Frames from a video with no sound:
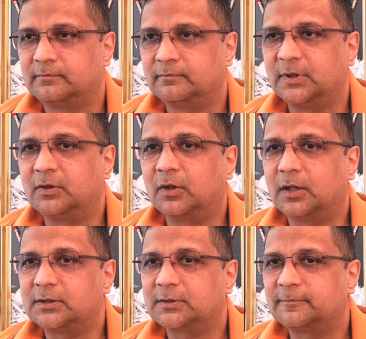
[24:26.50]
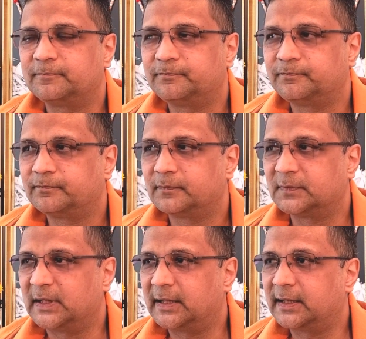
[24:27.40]
because
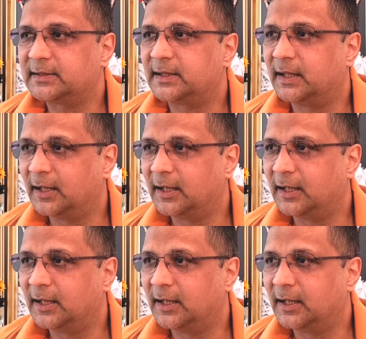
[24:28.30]
that has